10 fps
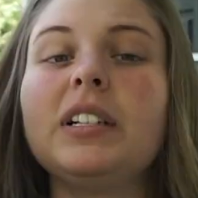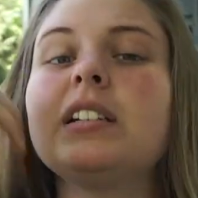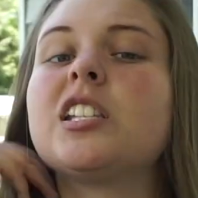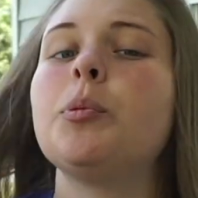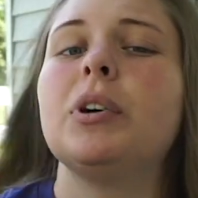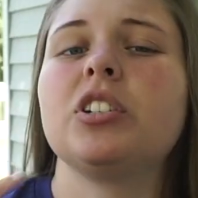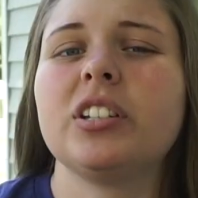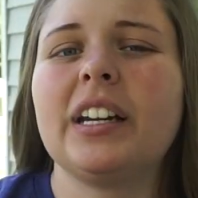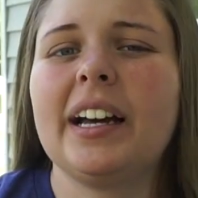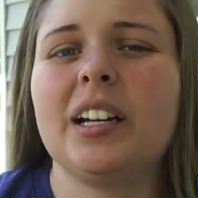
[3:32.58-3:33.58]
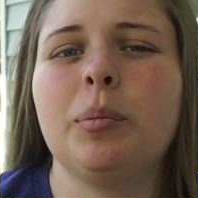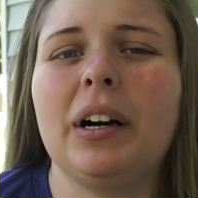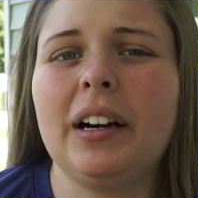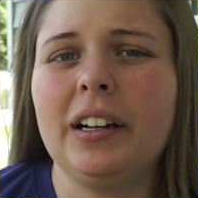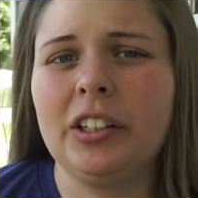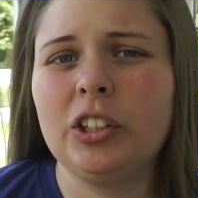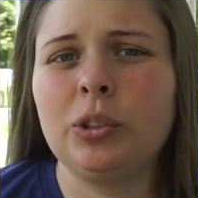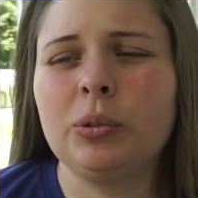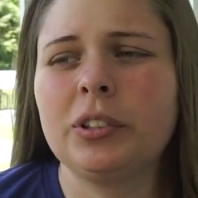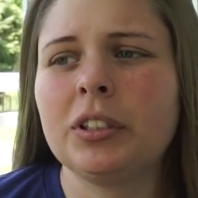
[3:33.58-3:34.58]
so much that I had to buy
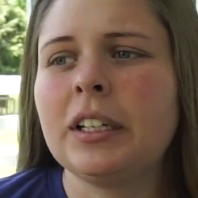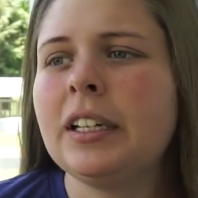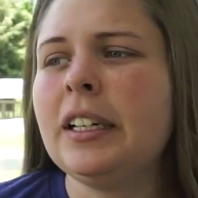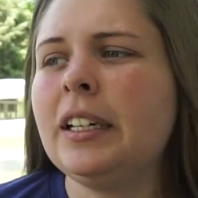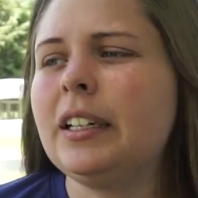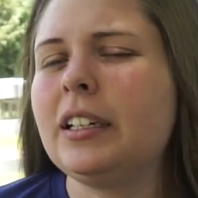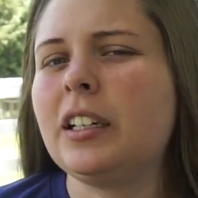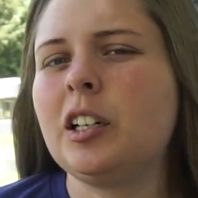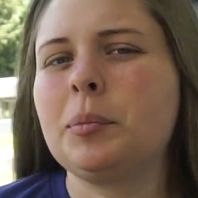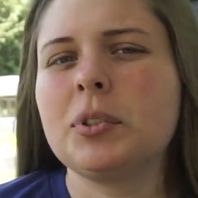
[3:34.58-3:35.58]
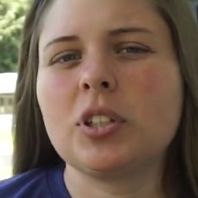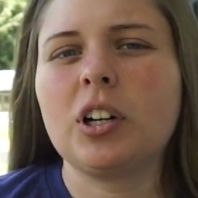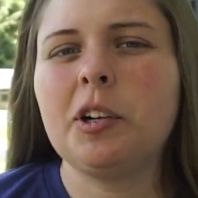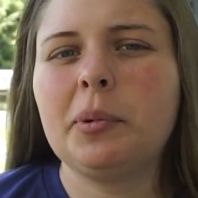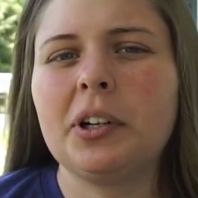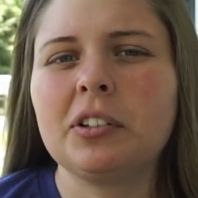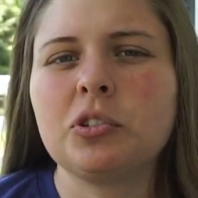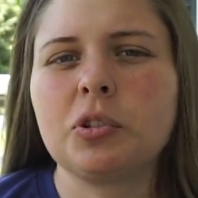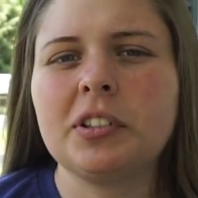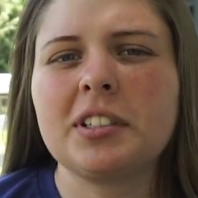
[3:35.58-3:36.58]
another one. So I hope y'all
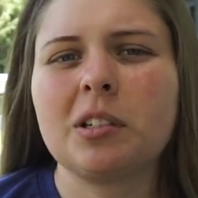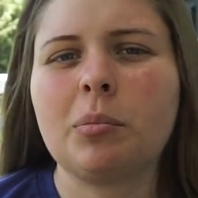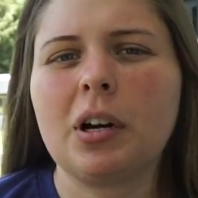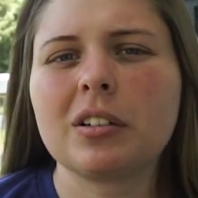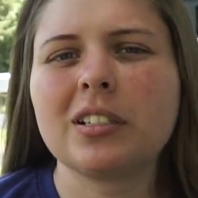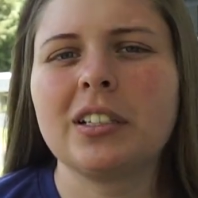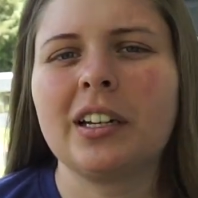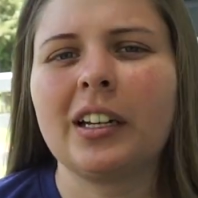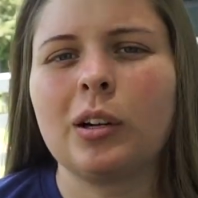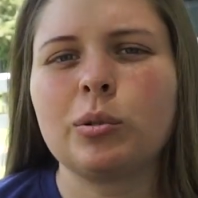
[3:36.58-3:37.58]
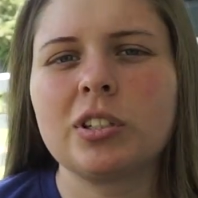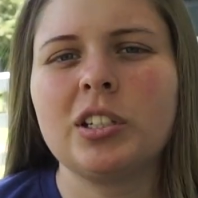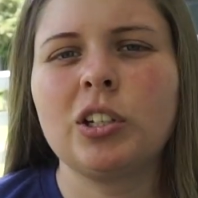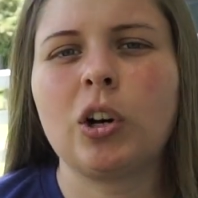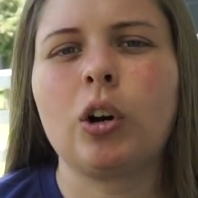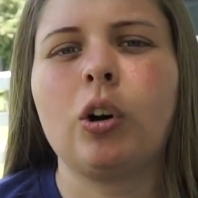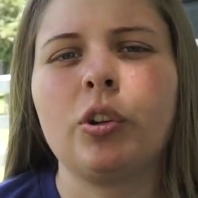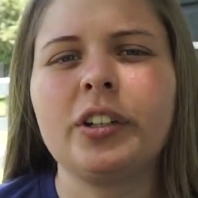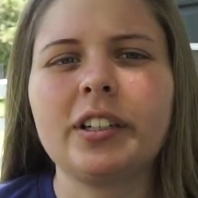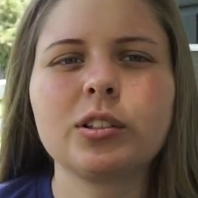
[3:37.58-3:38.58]
enjoyed this unboxing, and I will see y'all
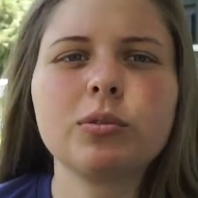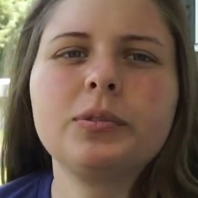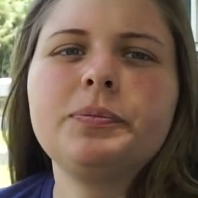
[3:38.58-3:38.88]
on the next one.